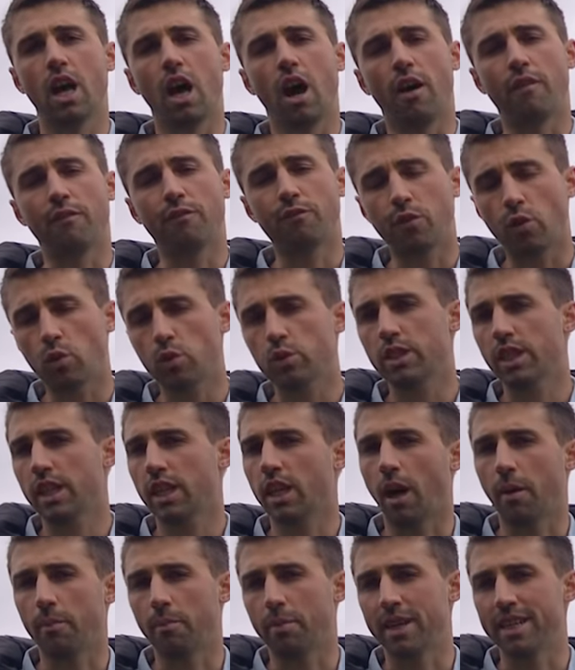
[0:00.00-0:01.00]
are forcing
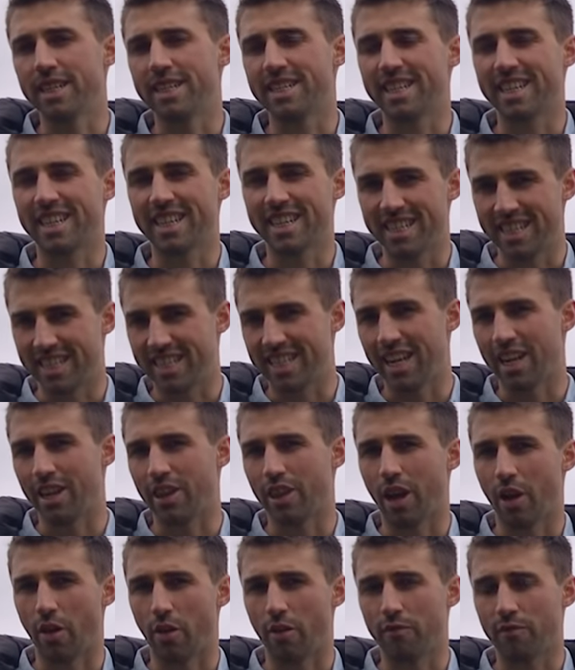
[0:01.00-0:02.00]
companies to consider
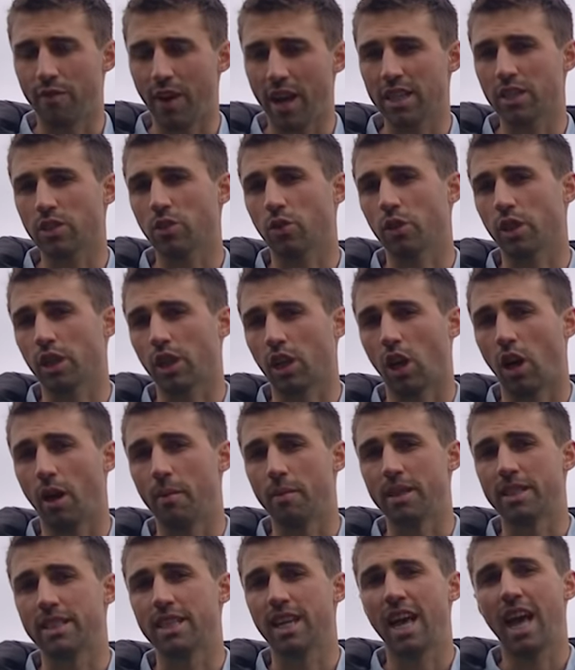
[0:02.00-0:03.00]
their effect on the
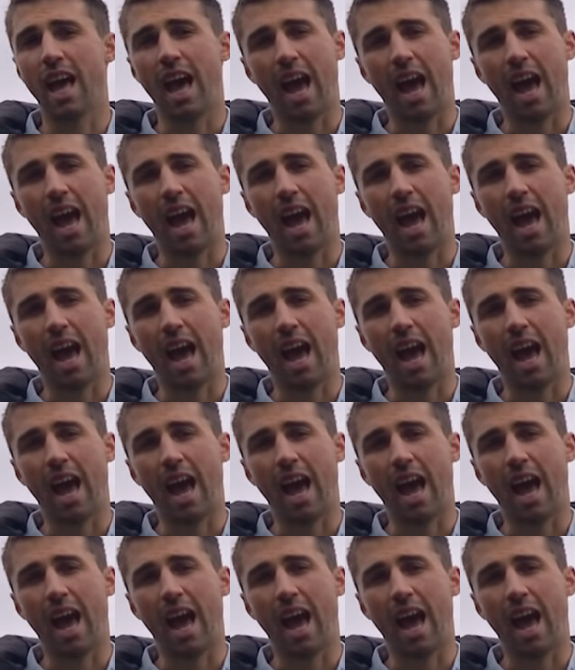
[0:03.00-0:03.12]
climate